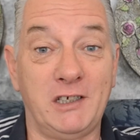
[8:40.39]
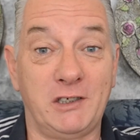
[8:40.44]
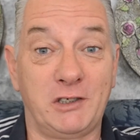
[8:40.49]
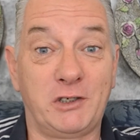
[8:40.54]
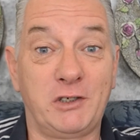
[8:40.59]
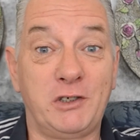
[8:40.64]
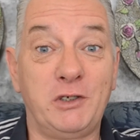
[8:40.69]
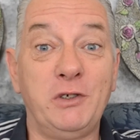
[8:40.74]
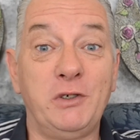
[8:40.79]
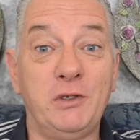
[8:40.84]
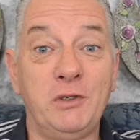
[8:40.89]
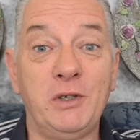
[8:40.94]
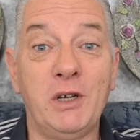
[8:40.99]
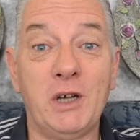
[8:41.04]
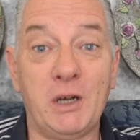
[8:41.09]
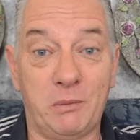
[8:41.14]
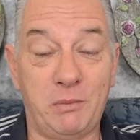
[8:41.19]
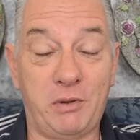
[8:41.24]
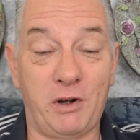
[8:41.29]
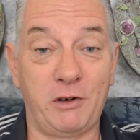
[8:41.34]
is to
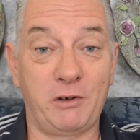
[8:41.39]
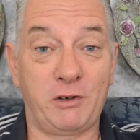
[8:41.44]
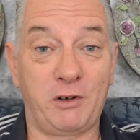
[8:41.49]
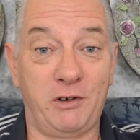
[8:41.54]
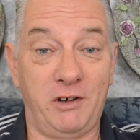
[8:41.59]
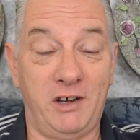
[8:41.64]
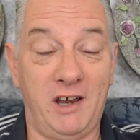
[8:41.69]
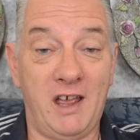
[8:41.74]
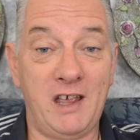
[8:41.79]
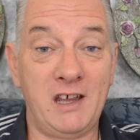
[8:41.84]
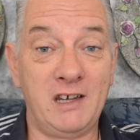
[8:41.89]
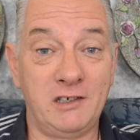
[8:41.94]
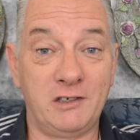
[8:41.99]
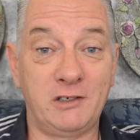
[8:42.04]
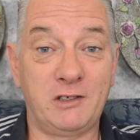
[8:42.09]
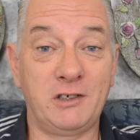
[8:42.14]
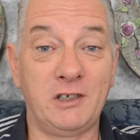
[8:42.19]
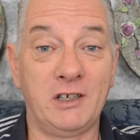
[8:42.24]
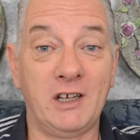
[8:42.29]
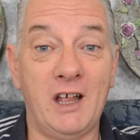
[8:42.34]

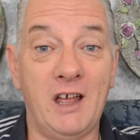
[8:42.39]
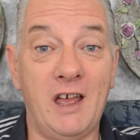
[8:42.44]
procreate